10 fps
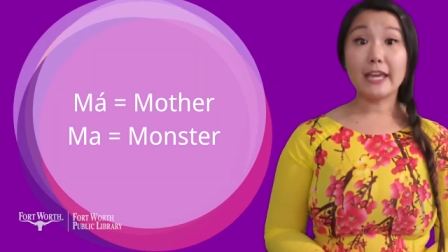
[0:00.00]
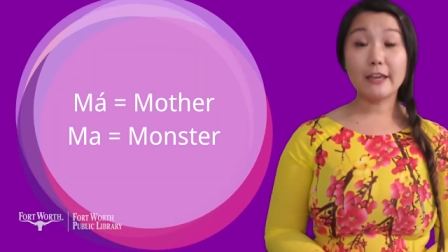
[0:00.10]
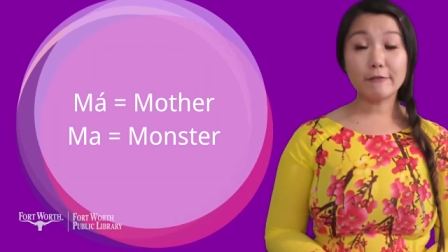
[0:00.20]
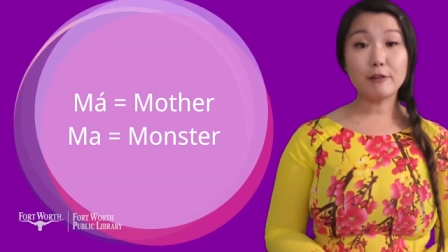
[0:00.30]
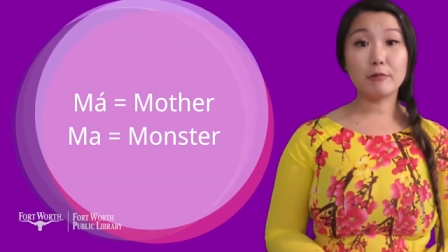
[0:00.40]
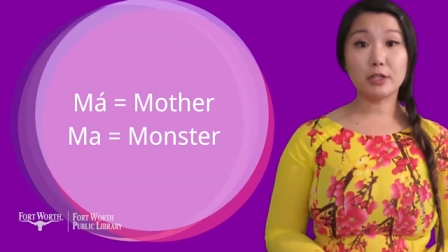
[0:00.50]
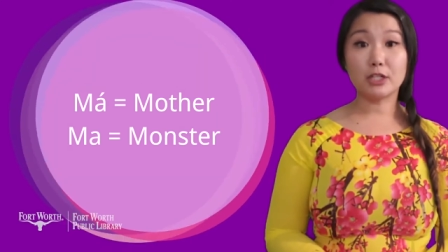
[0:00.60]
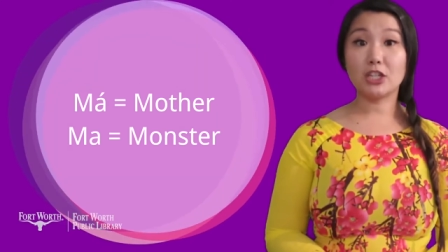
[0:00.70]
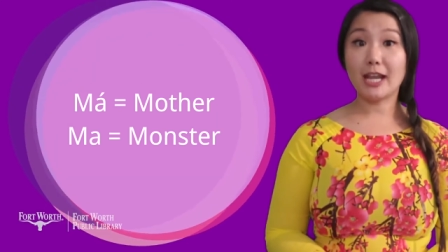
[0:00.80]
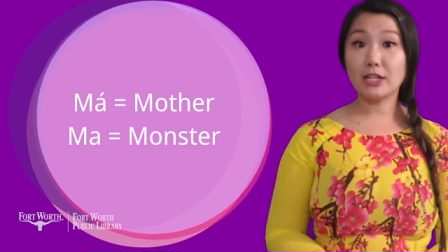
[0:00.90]
If we were
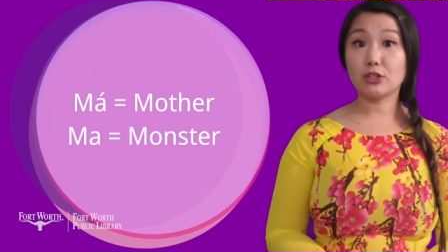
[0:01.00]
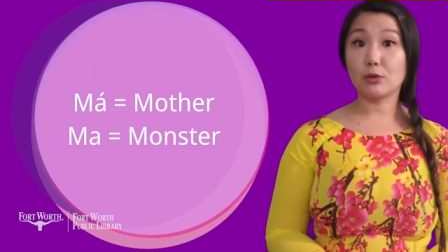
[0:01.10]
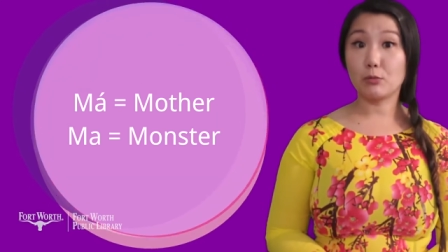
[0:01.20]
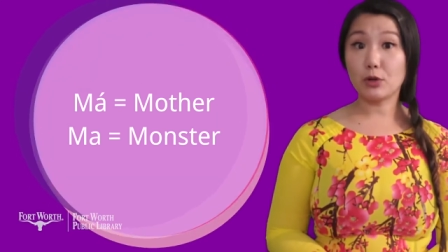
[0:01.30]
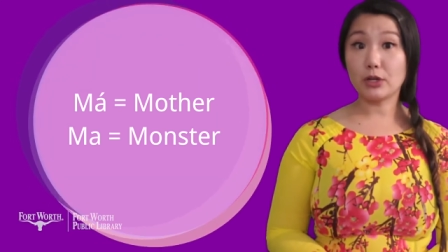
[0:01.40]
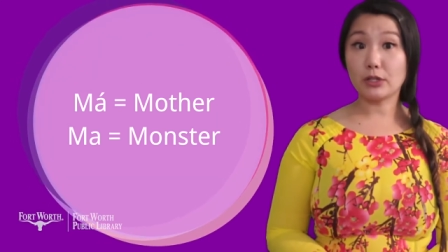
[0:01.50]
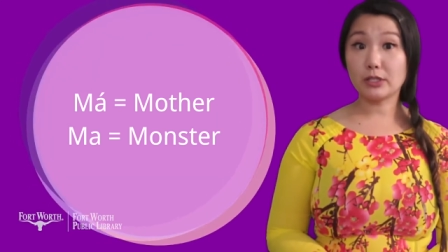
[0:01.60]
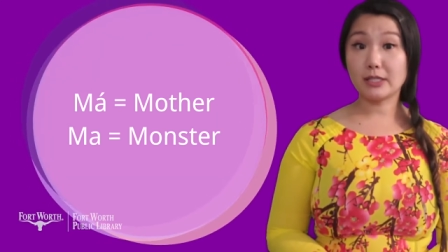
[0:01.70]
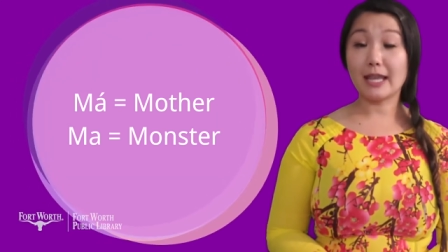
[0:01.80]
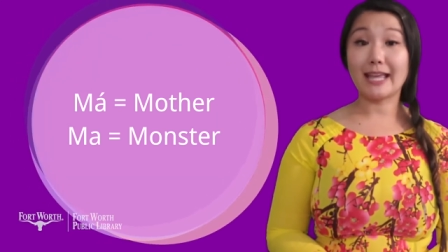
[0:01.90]
to change the
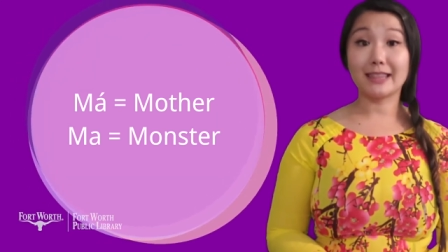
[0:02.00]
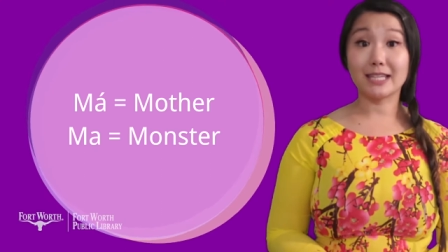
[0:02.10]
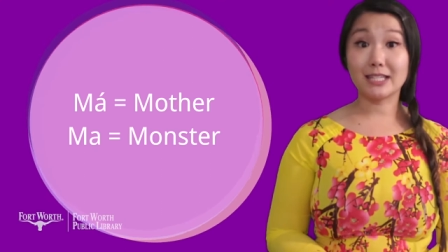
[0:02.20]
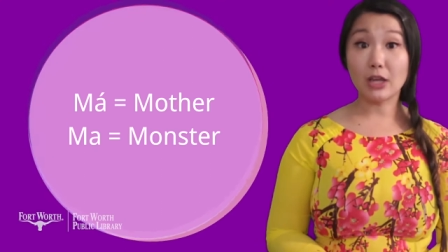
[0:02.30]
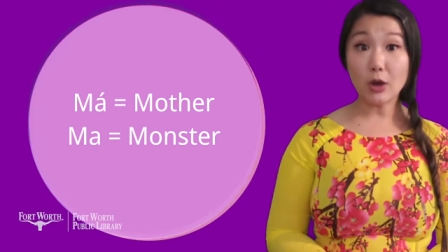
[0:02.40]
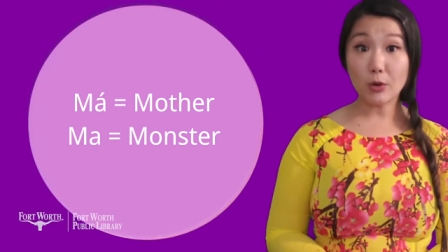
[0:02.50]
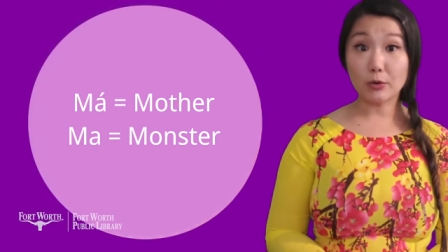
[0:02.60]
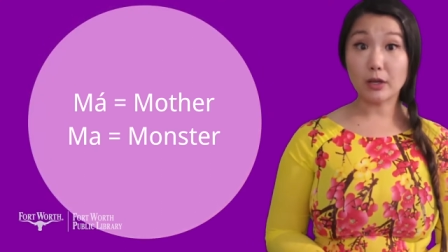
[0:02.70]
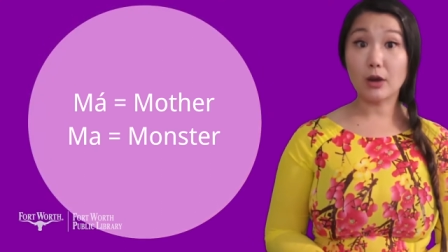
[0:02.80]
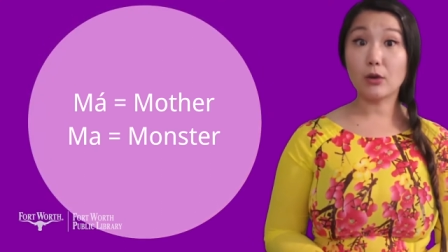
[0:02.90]
words and the
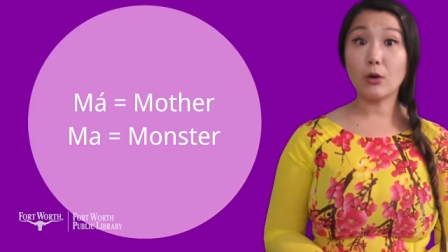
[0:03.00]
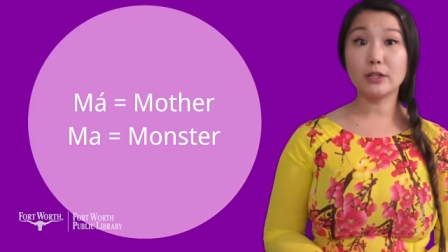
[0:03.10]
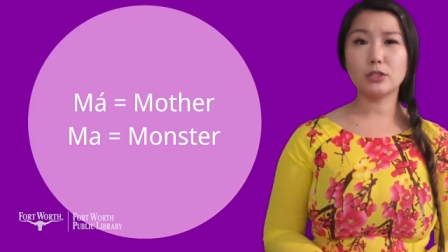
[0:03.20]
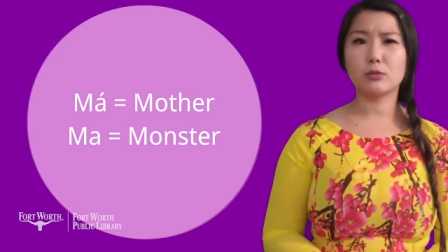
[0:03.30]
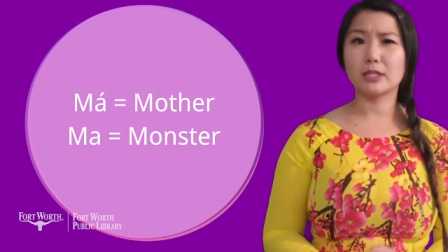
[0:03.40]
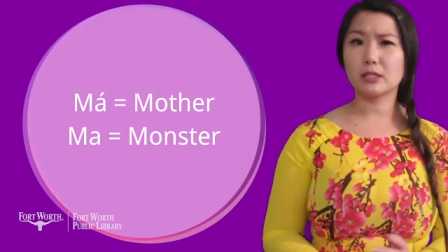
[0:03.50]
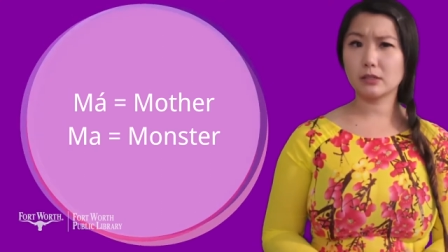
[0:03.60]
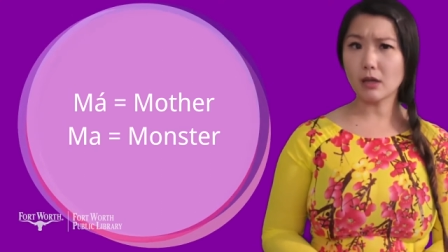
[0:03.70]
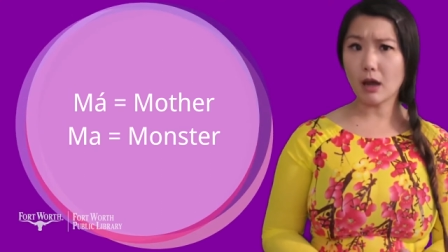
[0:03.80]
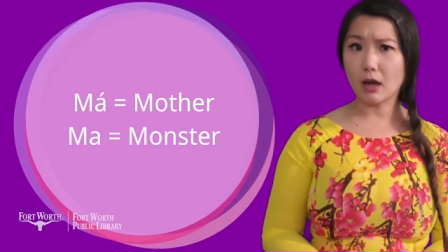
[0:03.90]
tone according to a
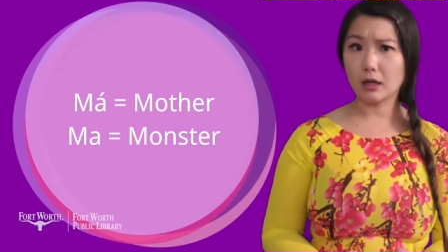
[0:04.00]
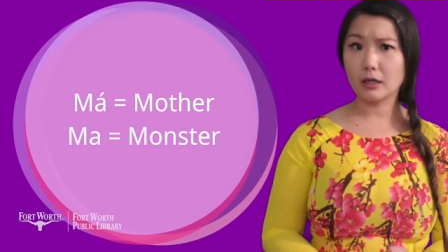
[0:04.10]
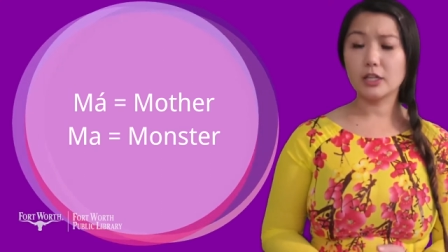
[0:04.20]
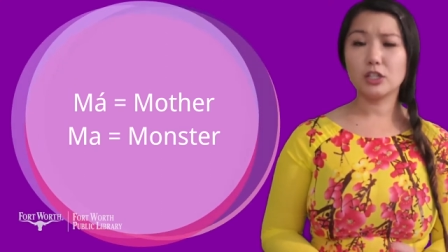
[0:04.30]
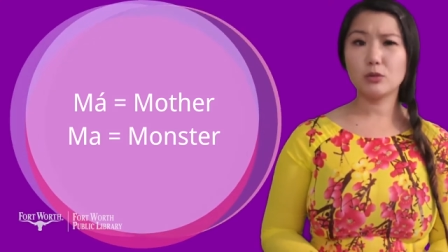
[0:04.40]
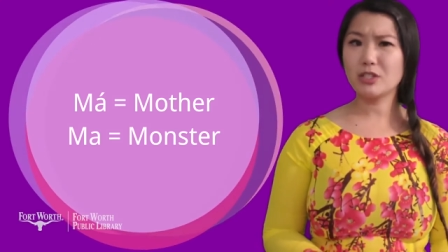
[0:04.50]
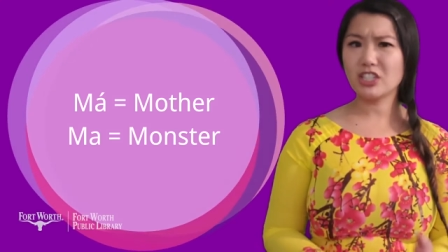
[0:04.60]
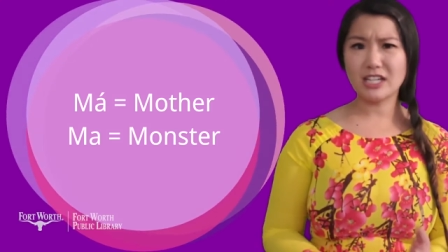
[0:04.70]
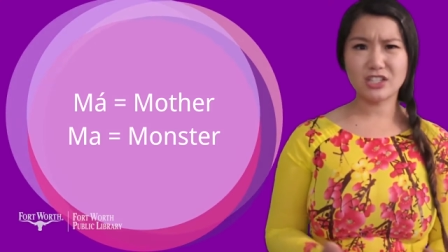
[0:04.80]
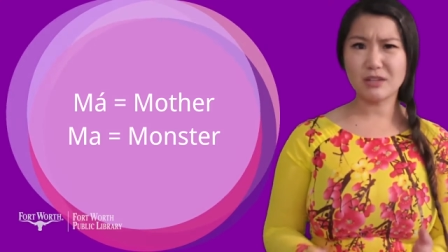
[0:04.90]
song, you would
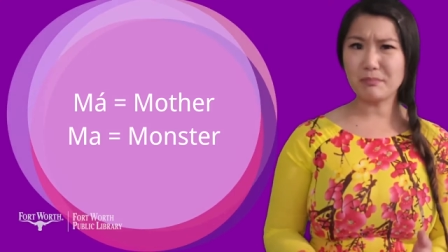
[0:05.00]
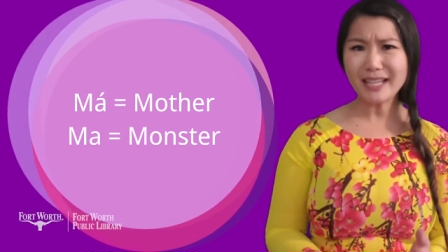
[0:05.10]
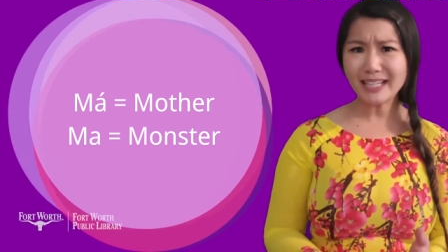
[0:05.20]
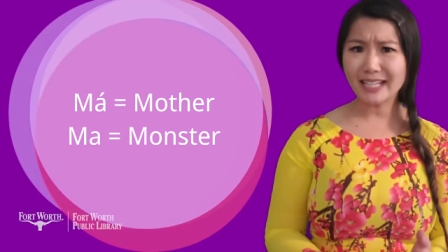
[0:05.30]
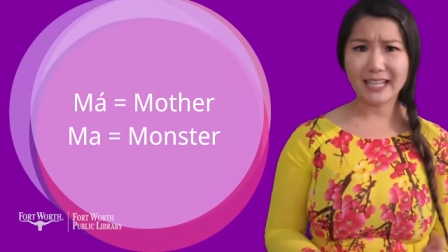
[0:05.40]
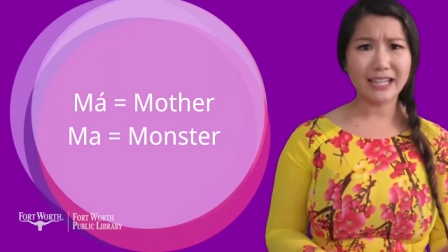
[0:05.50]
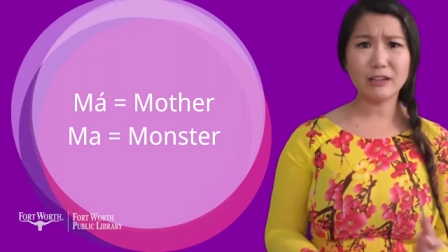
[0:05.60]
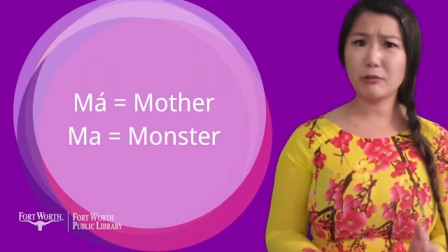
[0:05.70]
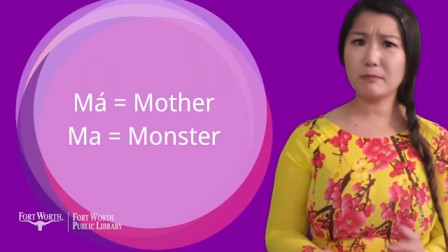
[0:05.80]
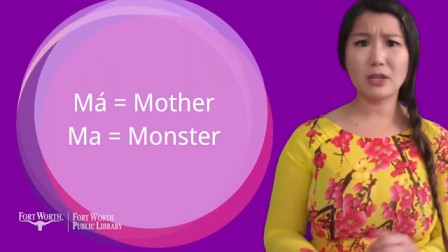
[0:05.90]
change the meaning and
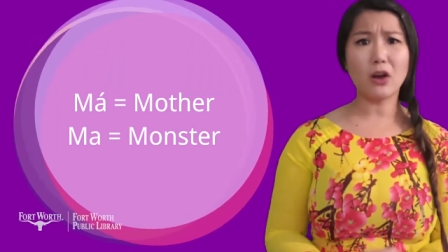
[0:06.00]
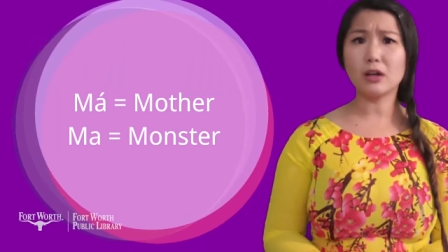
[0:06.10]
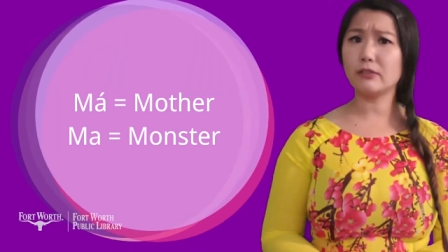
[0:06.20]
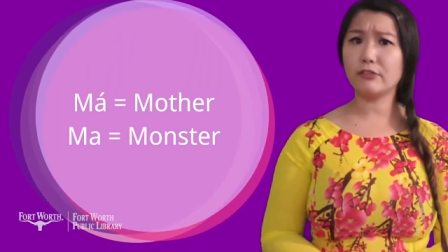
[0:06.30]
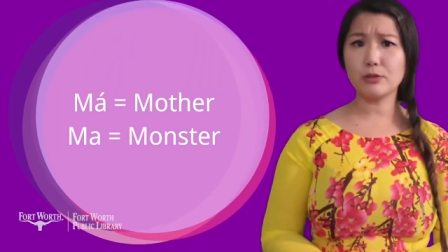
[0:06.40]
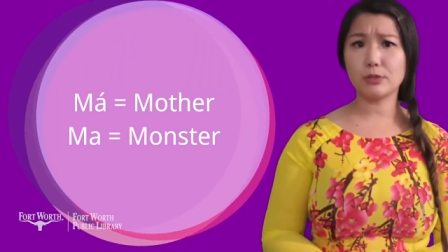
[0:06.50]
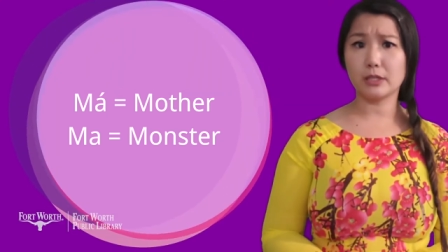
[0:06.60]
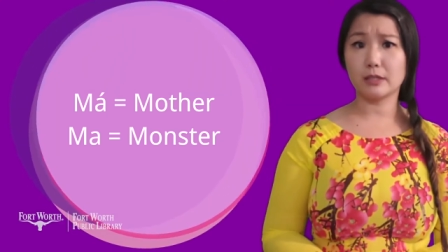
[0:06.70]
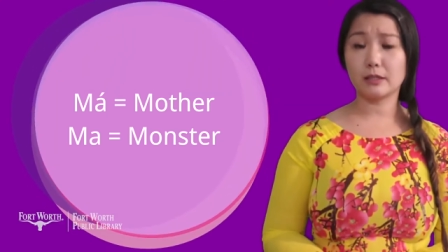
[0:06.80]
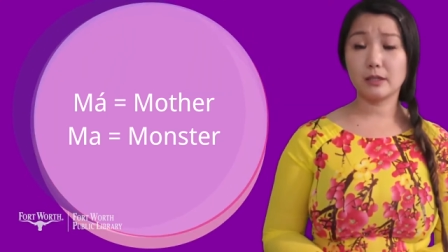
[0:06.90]
it would be all
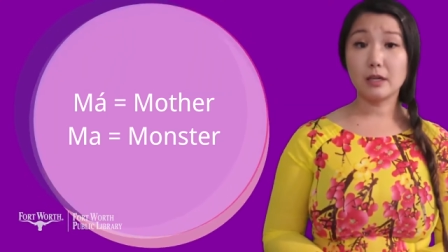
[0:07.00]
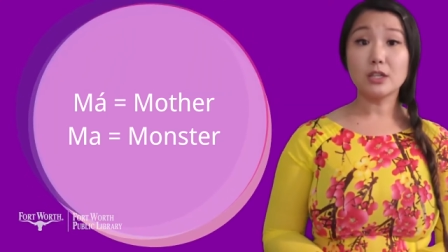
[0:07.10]
confusing.